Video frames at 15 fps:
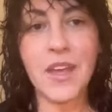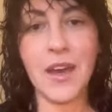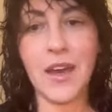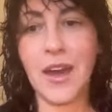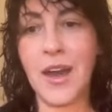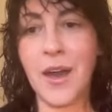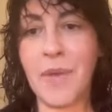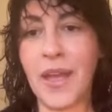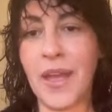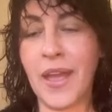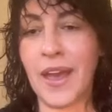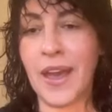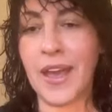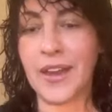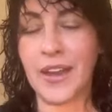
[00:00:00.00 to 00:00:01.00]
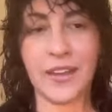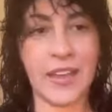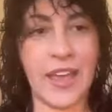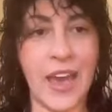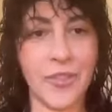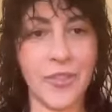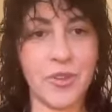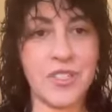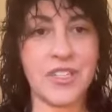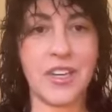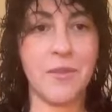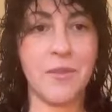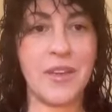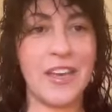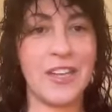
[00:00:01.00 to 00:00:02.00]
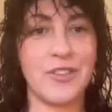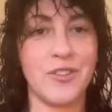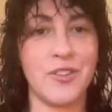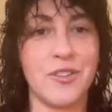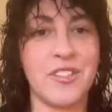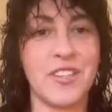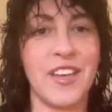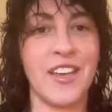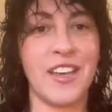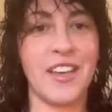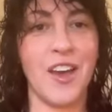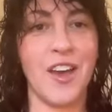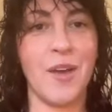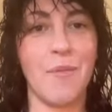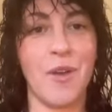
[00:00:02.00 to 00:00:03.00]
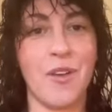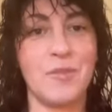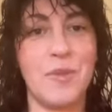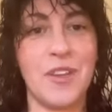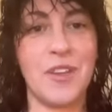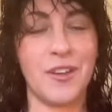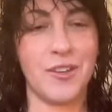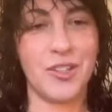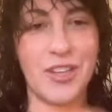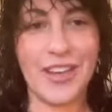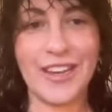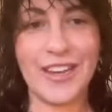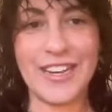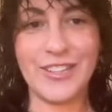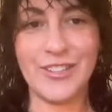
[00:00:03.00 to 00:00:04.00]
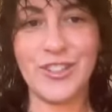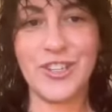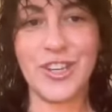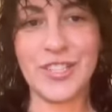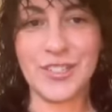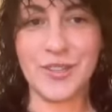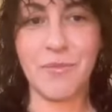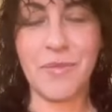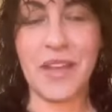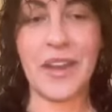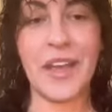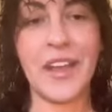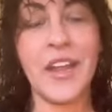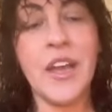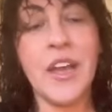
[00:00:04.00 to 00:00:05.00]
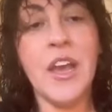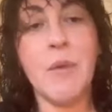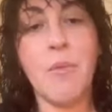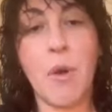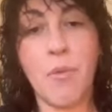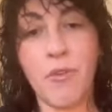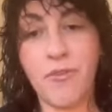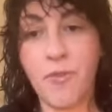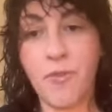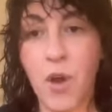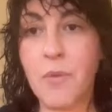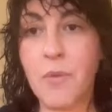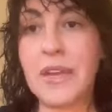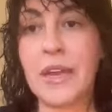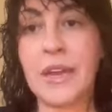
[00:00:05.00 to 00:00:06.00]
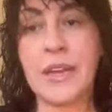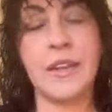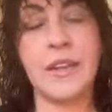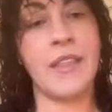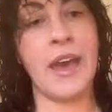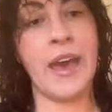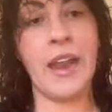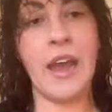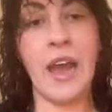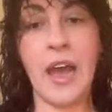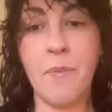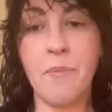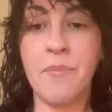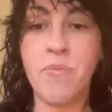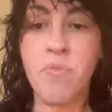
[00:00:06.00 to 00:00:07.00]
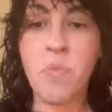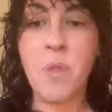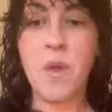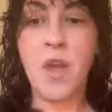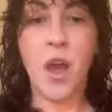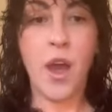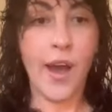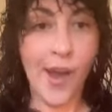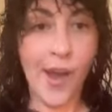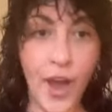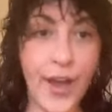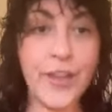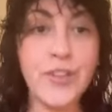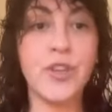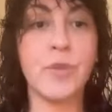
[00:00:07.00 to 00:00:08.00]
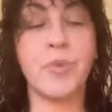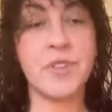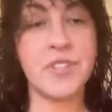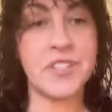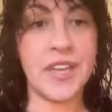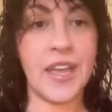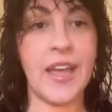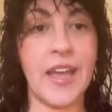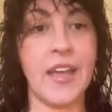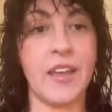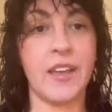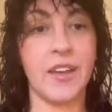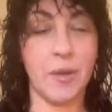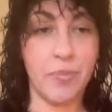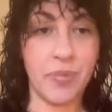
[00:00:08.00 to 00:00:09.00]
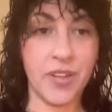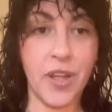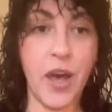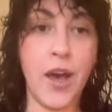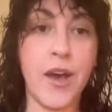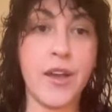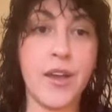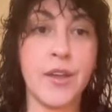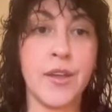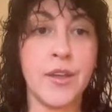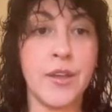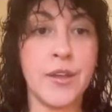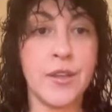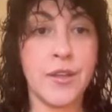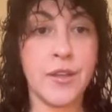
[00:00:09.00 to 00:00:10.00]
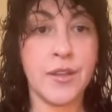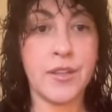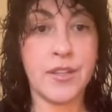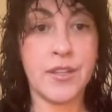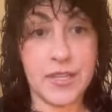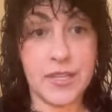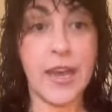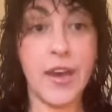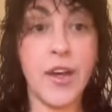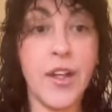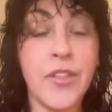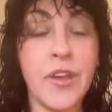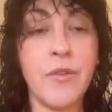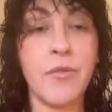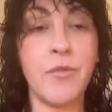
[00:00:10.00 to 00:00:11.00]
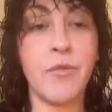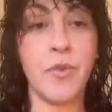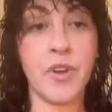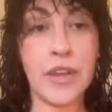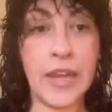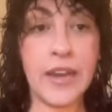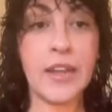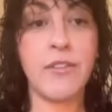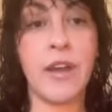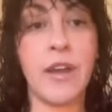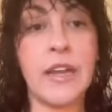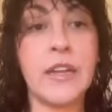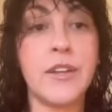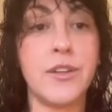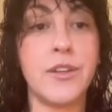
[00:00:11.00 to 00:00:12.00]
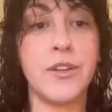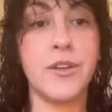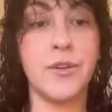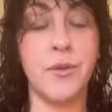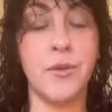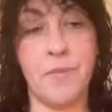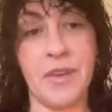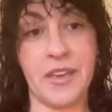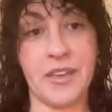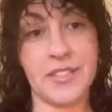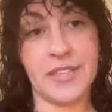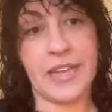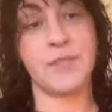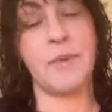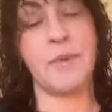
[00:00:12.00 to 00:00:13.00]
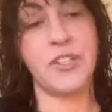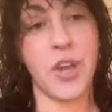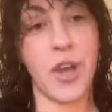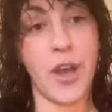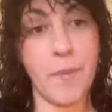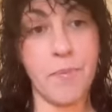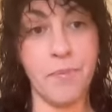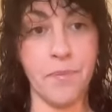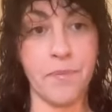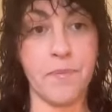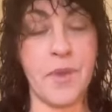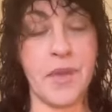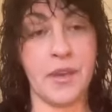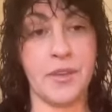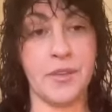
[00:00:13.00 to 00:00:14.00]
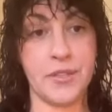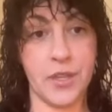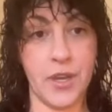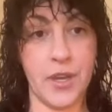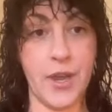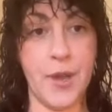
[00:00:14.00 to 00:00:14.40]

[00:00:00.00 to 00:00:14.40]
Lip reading: And Catherine's going to be introducing our speaker, Shannon, in just a minute. But before we get into that, I'm 100% going to plug the sale that we're getting ready to do, because that's my job, because